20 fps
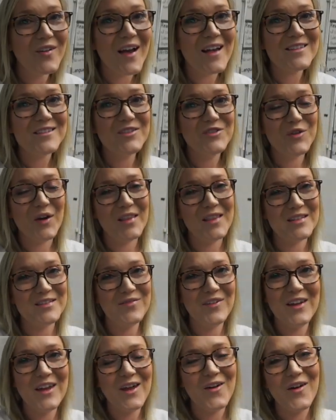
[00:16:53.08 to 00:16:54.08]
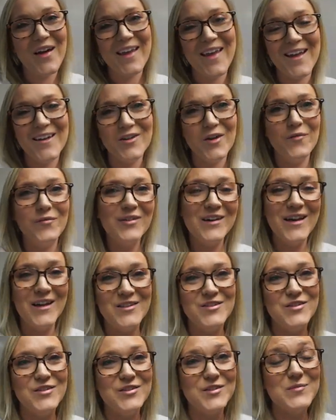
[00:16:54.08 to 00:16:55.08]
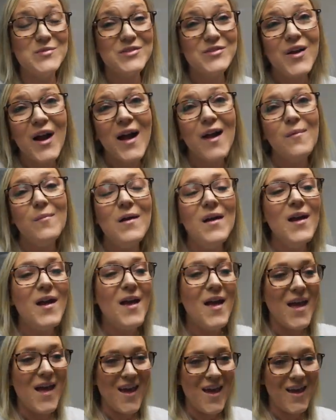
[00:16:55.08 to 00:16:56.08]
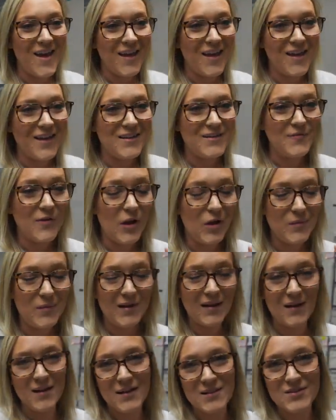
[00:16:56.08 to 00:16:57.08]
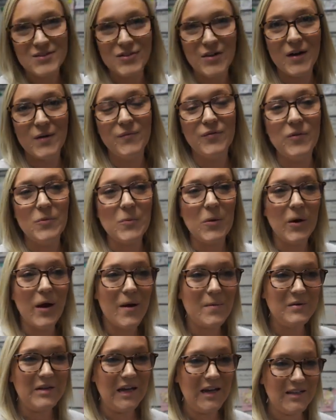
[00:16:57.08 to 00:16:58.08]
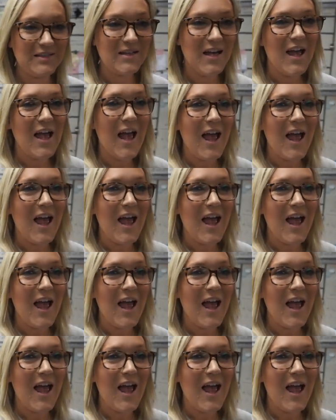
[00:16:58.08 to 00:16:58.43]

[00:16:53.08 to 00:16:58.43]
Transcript: you guys enjoyed this video. Again, don't forget to subscribe and follow me on Instagram for more updates.